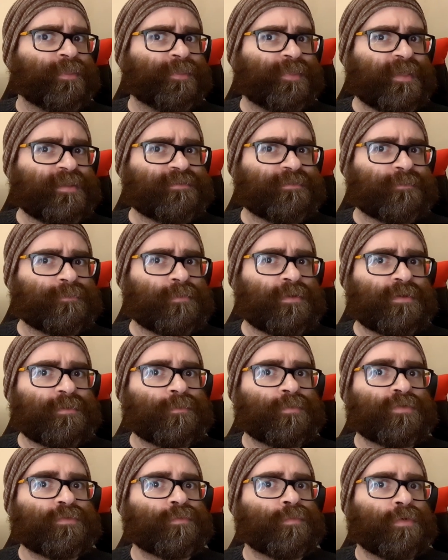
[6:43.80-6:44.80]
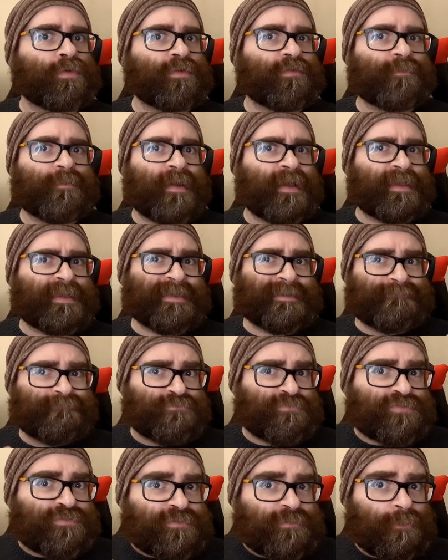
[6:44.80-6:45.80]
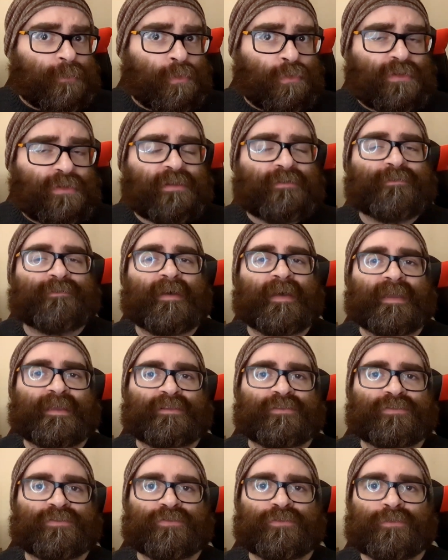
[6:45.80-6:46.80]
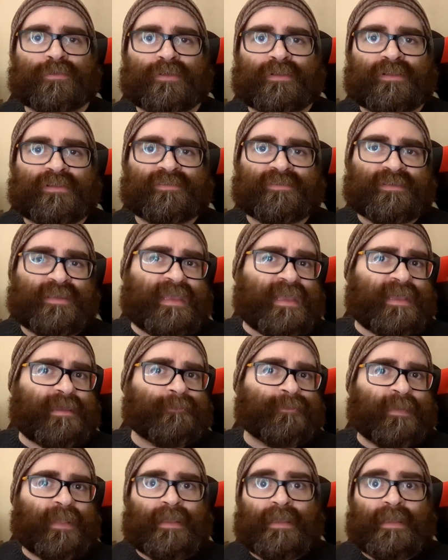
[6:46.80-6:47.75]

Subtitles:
This one was one of my smaller finds during this year,